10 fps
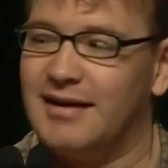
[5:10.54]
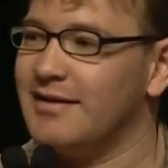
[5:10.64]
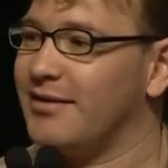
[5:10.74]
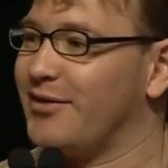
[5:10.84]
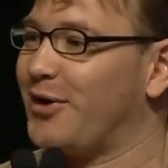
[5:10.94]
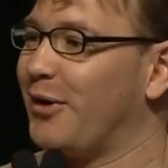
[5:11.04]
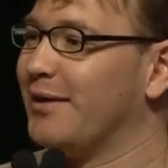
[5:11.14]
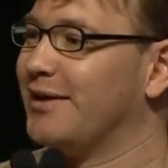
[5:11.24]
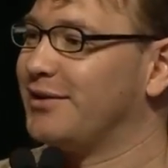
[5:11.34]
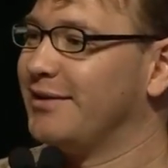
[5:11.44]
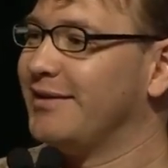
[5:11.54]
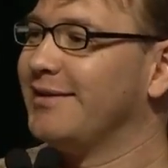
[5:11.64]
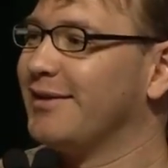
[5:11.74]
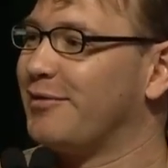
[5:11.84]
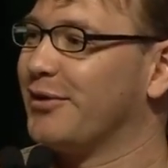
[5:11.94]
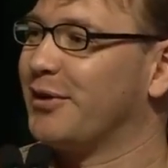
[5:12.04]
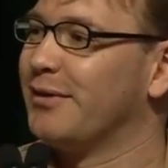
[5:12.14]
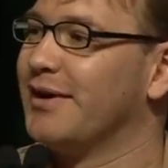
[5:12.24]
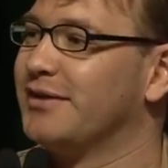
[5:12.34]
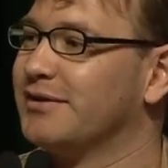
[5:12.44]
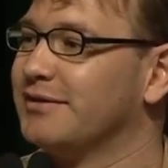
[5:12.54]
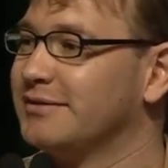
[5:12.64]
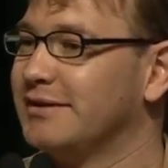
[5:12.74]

this is the correlation, the cross-correlation.